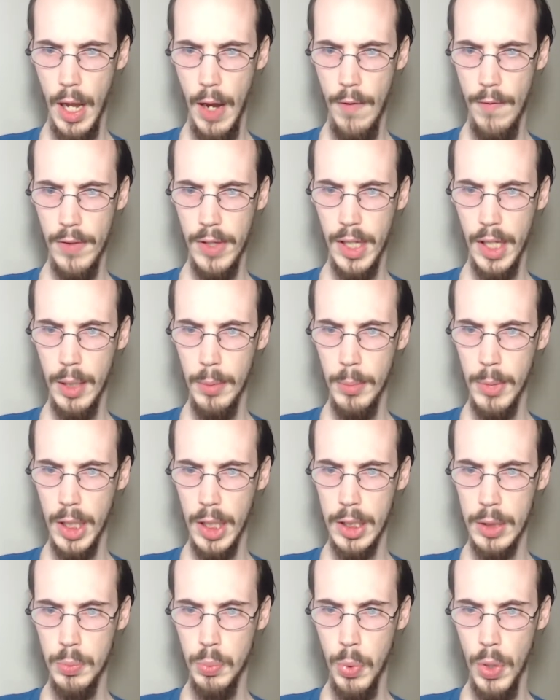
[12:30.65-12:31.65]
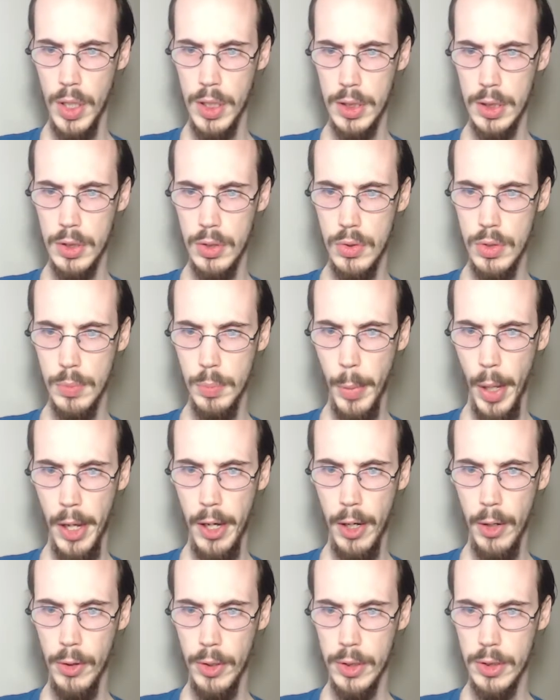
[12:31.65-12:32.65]
Everything can be expressed using
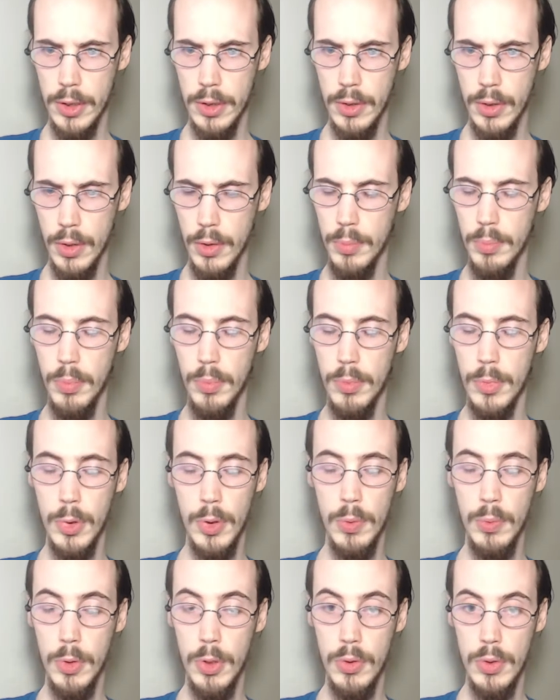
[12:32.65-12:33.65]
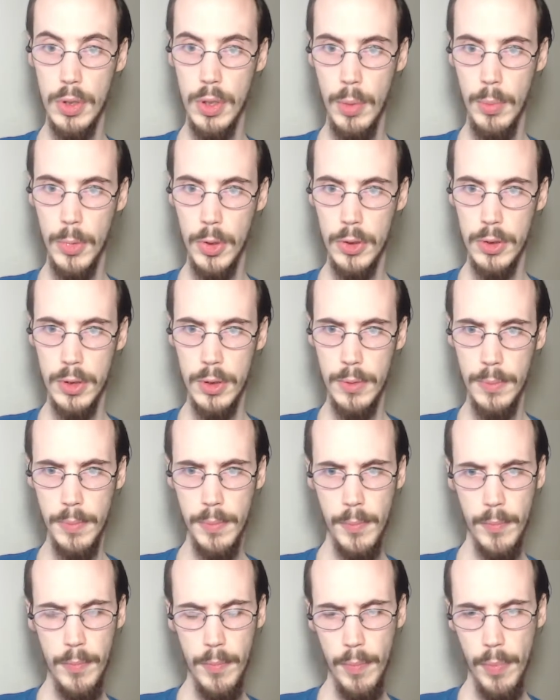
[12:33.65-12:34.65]
binaries or using numbers.
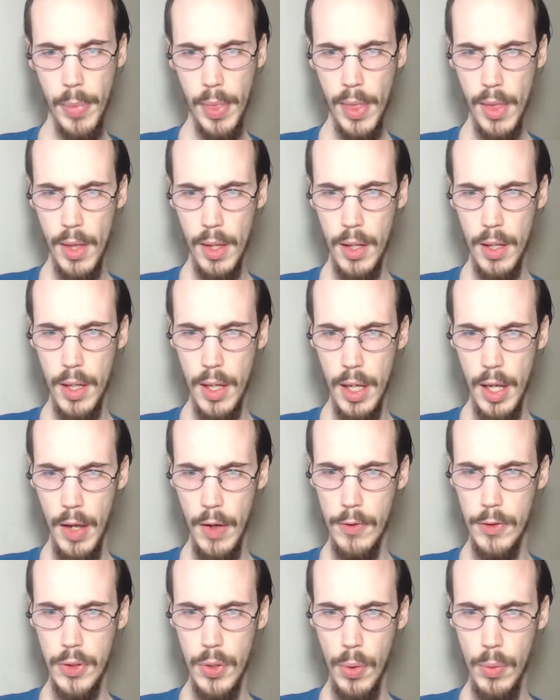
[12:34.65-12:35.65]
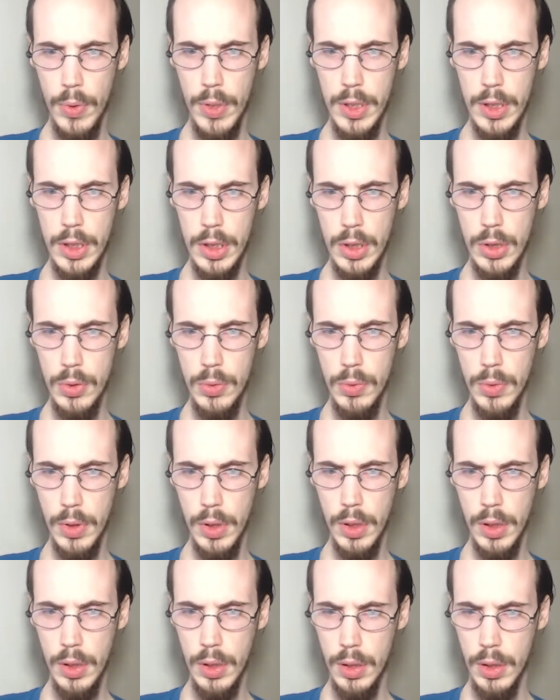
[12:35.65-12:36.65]
A Jolene
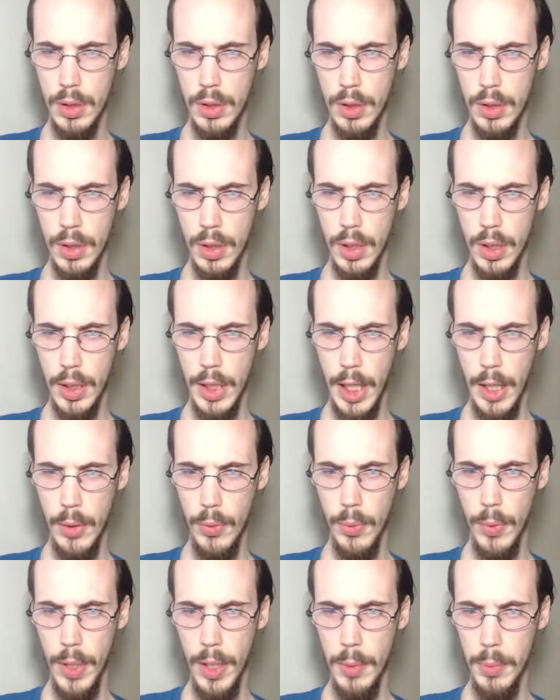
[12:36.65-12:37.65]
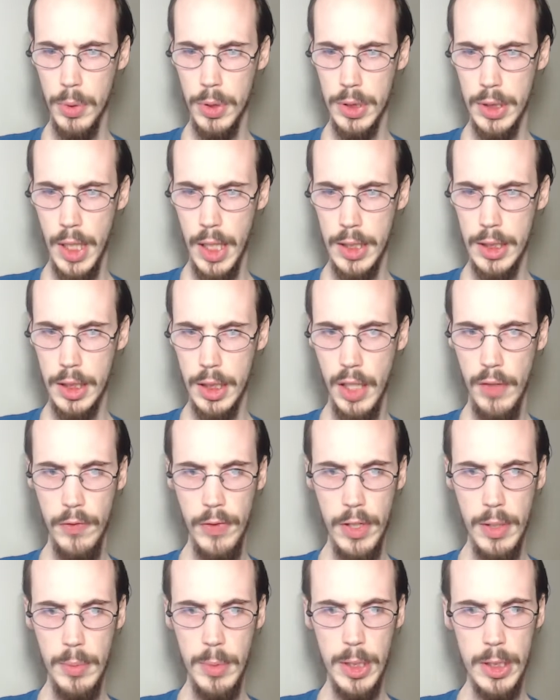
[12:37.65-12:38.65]
string can create a precise
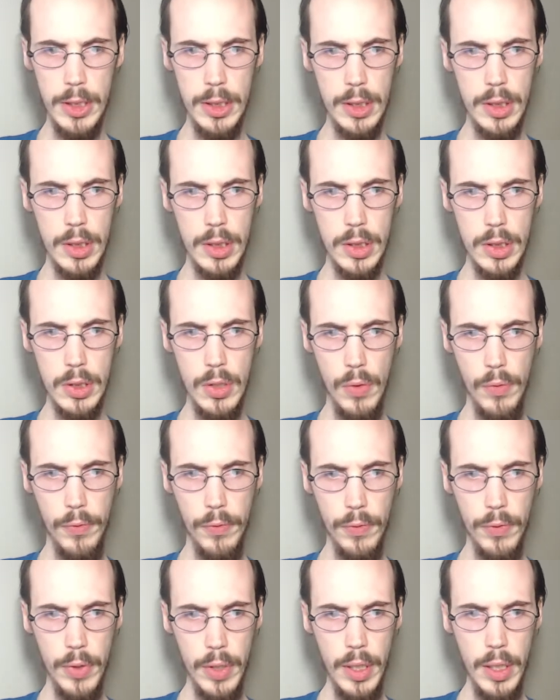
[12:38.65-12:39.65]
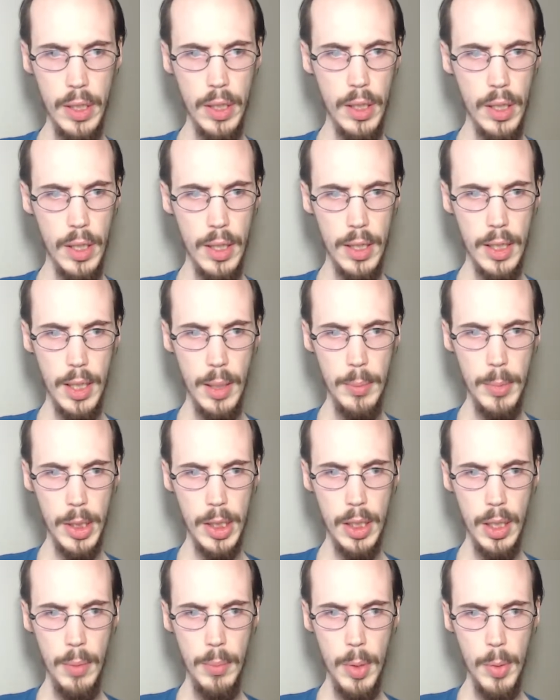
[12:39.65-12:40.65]
enough image. Don't free can
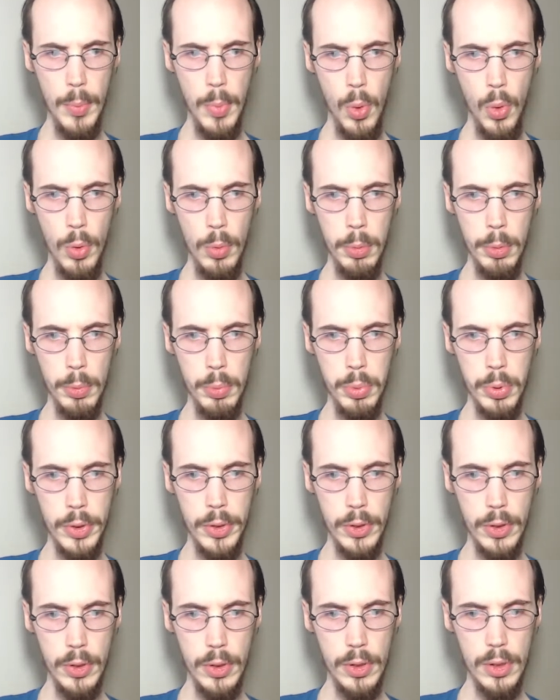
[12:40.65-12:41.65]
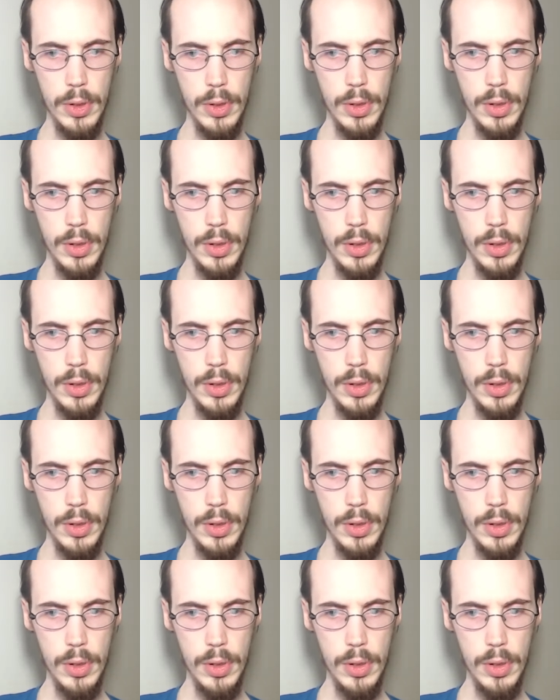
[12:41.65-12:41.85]
become a portable printer.